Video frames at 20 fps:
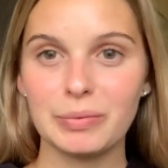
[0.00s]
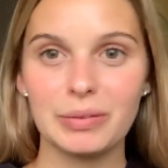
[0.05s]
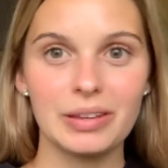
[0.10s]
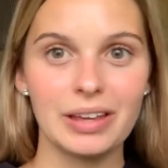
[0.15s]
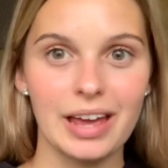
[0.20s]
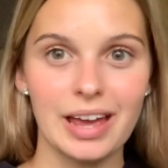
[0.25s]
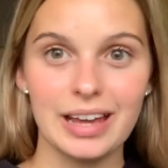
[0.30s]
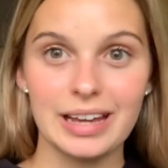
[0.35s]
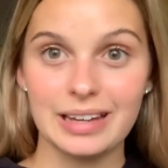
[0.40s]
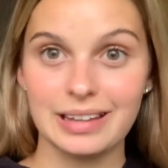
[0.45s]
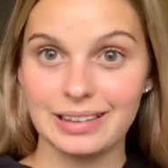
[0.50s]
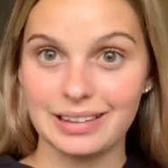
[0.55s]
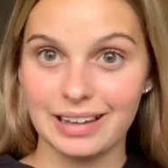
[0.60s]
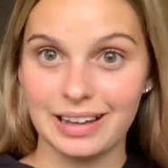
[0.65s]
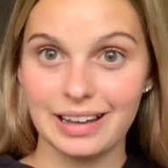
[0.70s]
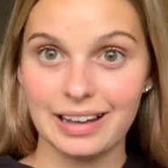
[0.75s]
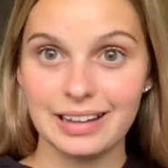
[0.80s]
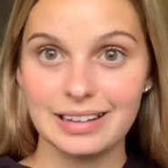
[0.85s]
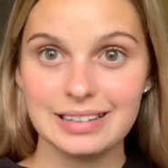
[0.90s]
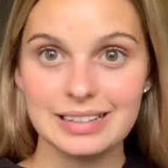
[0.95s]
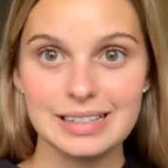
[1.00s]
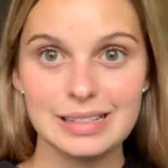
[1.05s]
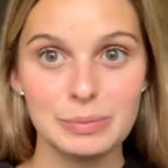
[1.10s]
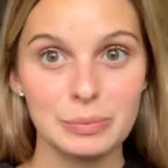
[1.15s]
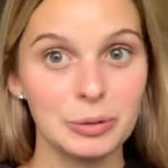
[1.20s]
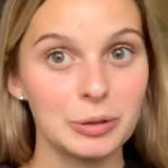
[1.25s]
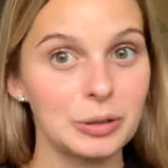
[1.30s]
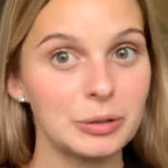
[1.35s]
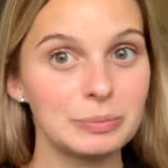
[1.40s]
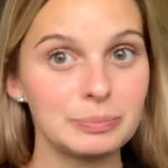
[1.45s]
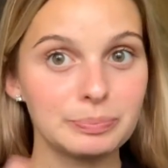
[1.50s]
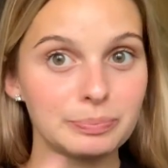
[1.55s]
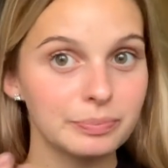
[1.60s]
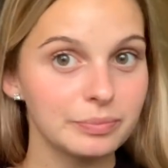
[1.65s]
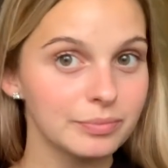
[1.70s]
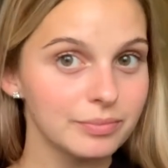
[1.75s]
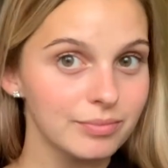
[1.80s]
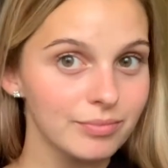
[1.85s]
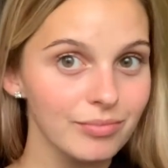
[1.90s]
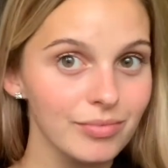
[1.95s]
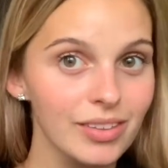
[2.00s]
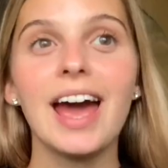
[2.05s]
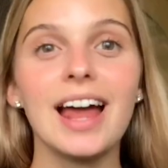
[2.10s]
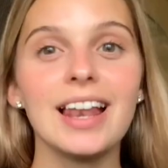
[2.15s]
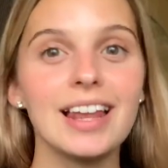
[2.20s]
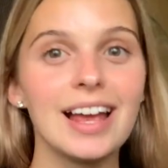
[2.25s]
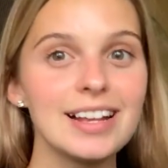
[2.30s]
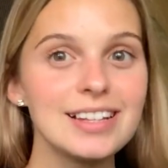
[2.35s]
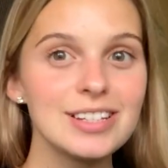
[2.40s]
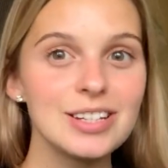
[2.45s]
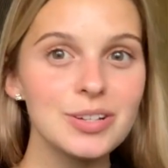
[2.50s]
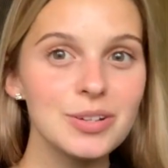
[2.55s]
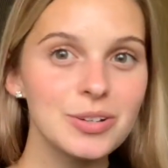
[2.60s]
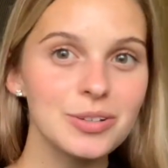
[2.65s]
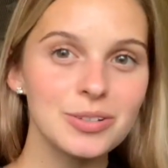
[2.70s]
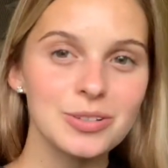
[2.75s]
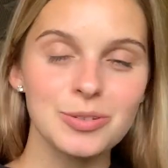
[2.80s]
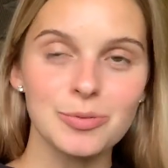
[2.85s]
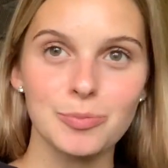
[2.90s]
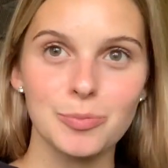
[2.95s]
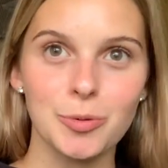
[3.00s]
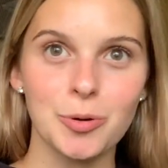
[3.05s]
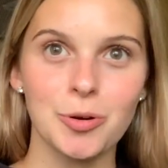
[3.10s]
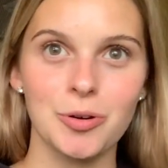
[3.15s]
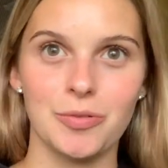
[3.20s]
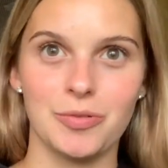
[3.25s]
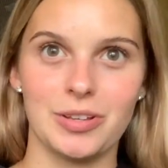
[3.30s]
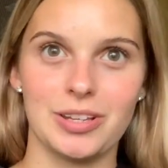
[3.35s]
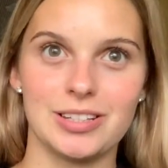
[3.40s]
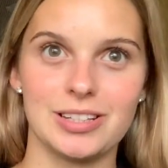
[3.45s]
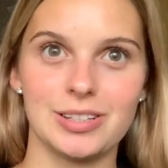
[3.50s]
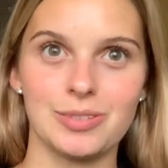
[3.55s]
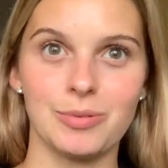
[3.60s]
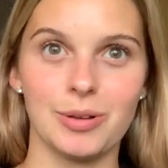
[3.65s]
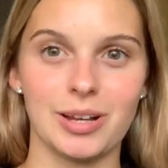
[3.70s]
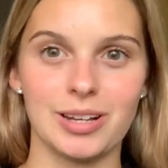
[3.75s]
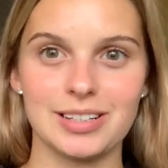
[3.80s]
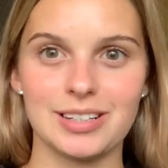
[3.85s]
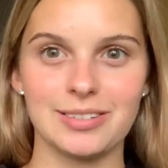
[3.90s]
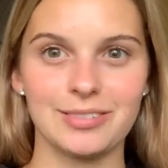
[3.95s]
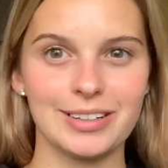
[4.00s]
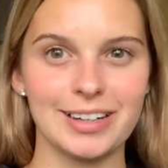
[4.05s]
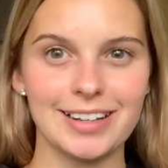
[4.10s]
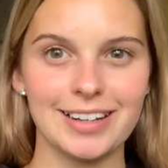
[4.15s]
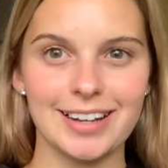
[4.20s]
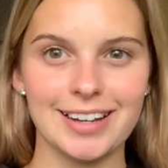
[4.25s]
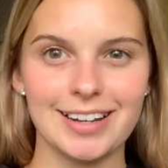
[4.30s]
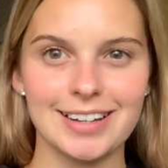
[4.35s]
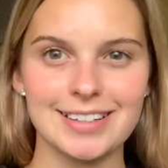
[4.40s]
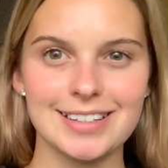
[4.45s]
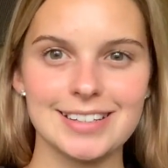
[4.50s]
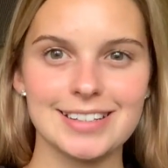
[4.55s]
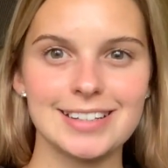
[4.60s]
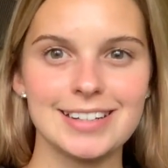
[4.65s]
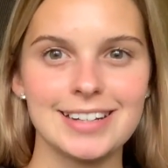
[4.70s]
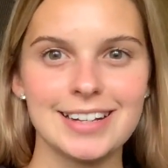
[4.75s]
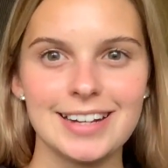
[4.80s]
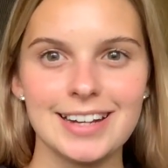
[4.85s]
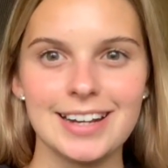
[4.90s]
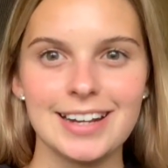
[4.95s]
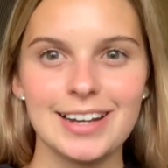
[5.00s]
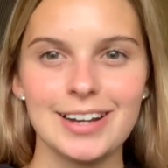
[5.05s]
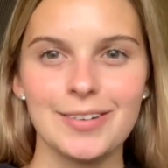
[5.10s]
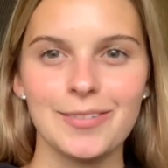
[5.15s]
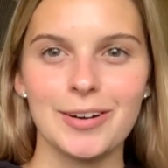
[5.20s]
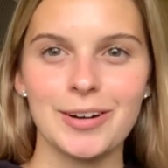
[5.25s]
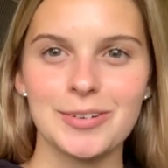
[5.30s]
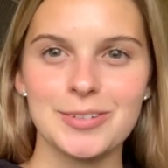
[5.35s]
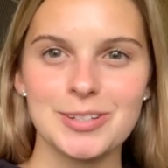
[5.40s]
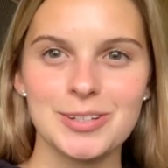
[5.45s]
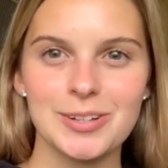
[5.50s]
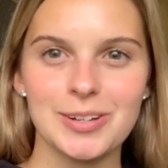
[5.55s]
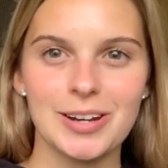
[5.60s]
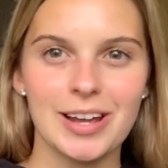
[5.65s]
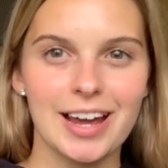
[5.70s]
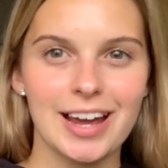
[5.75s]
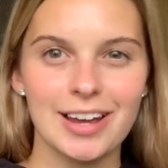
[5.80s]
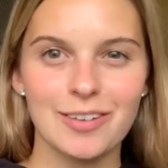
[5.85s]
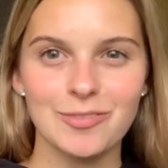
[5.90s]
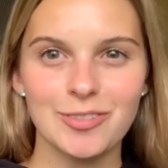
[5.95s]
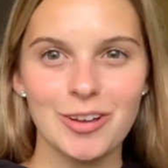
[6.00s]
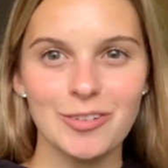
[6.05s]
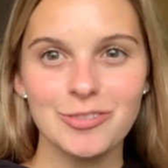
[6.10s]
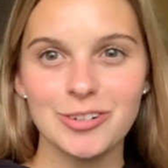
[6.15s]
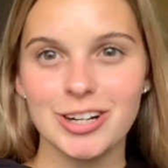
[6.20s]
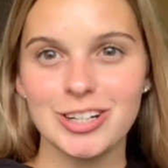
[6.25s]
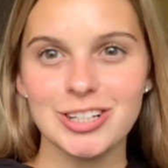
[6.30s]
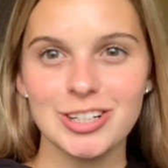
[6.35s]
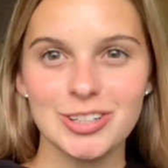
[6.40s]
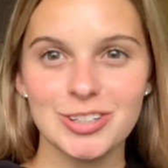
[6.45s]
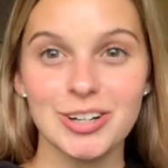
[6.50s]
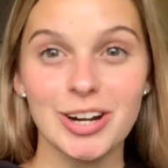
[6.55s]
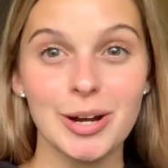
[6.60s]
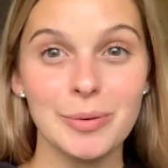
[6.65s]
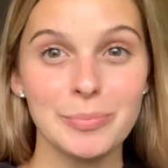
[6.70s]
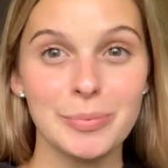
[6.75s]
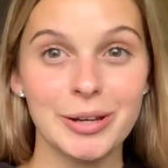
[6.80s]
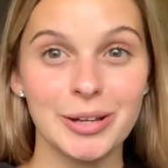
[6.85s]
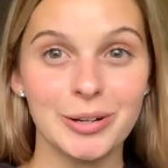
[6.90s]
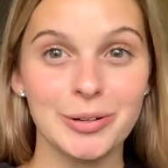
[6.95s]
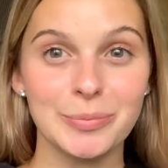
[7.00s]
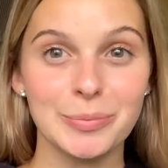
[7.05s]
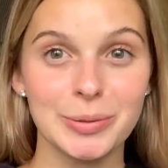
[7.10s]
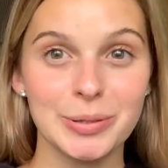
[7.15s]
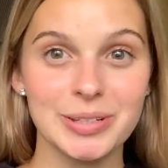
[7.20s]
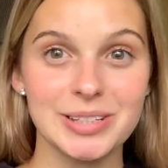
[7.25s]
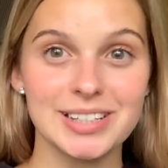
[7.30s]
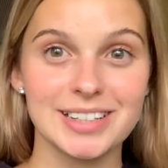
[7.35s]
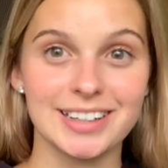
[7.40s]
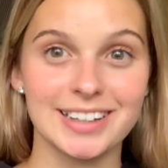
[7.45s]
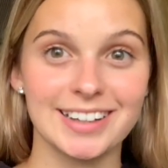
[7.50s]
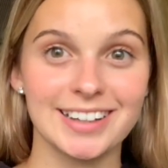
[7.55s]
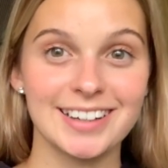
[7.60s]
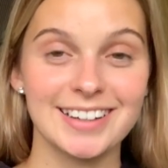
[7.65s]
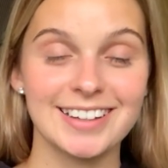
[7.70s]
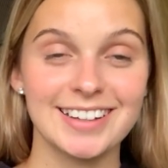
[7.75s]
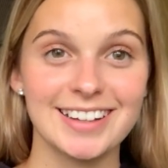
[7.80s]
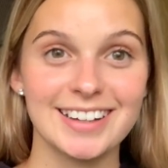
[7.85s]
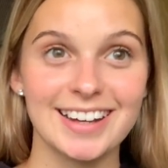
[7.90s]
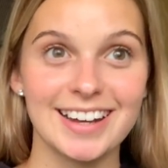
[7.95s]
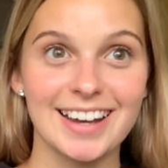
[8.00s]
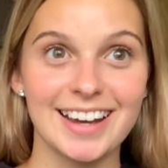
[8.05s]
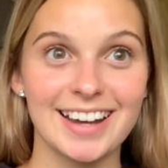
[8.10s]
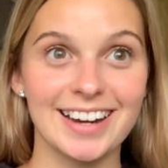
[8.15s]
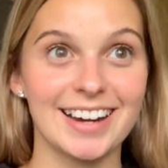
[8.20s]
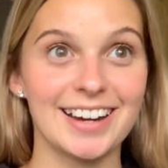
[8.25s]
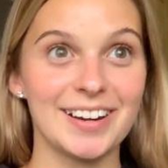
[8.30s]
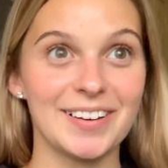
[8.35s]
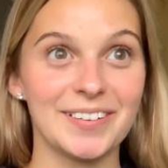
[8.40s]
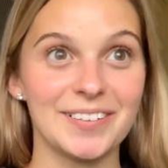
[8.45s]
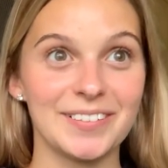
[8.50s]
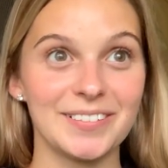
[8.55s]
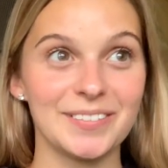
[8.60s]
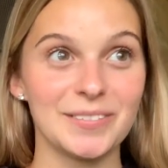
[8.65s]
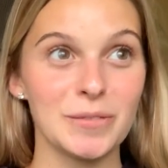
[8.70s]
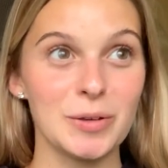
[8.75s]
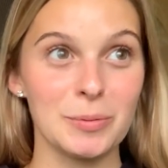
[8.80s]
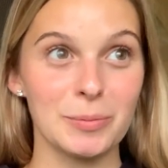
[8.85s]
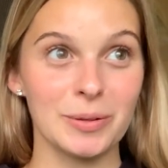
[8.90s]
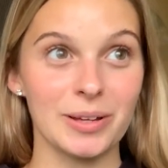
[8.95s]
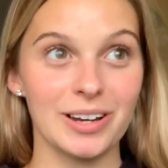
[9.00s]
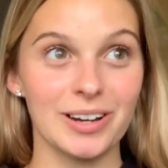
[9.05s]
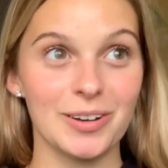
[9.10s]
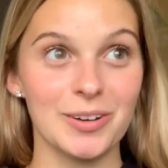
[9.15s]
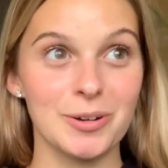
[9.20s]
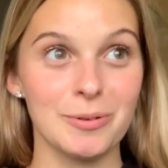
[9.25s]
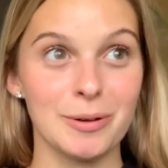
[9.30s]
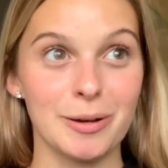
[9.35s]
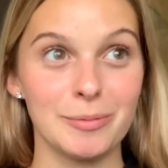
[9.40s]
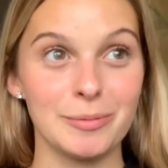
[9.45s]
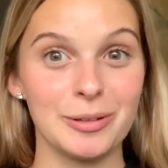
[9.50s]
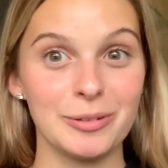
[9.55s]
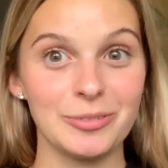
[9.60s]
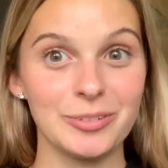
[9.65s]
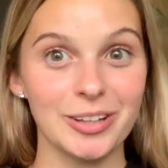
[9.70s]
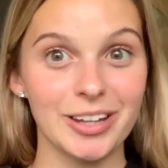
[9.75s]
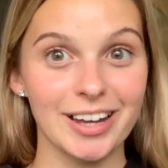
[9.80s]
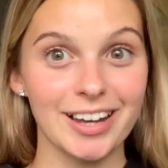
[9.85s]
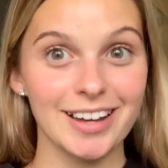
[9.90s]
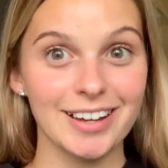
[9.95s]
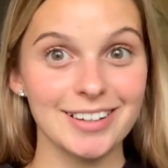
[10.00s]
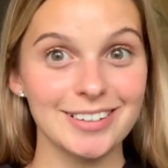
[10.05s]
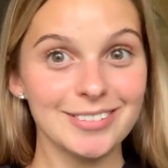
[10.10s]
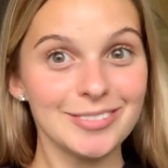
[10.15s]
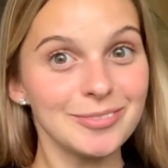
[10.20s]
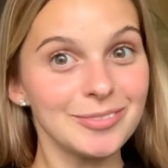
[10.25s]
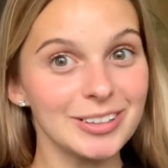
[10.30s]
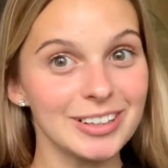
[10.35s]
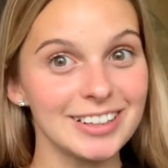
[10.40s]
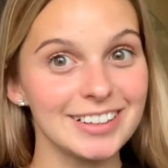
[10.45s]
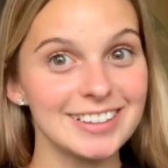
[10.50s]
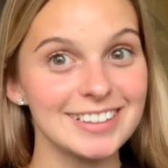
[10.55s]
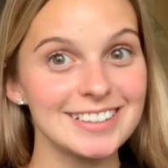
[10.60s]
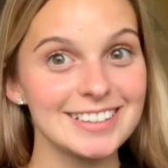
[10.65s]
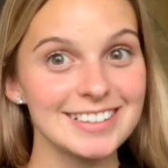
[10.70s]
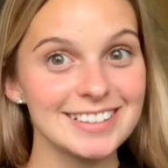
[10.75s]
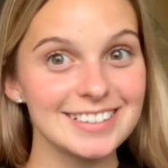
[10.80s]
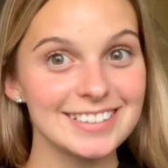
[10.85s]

hate that, but I like to do some more of these as well because I realised when I was doing it I've never actually tried peanut butter and I know people are going to come at me for that because